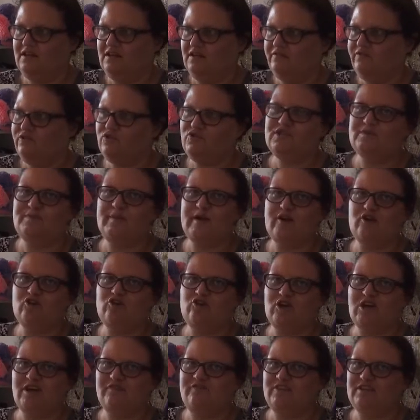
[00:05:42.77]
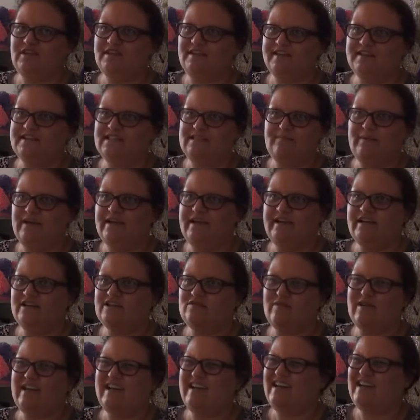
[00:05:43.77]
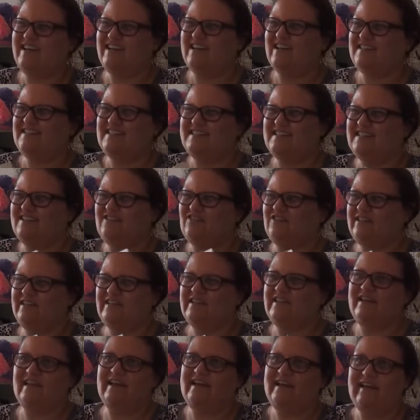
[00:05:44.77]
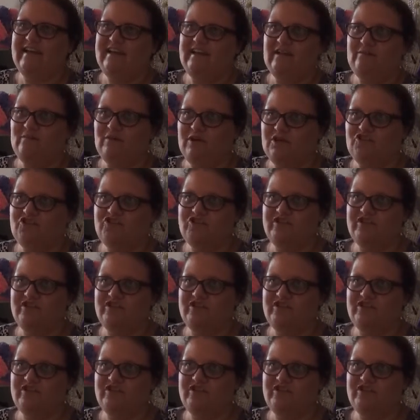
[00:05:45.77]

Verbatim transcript: first paragraph of the next page, but I didn't necessarily think it added much,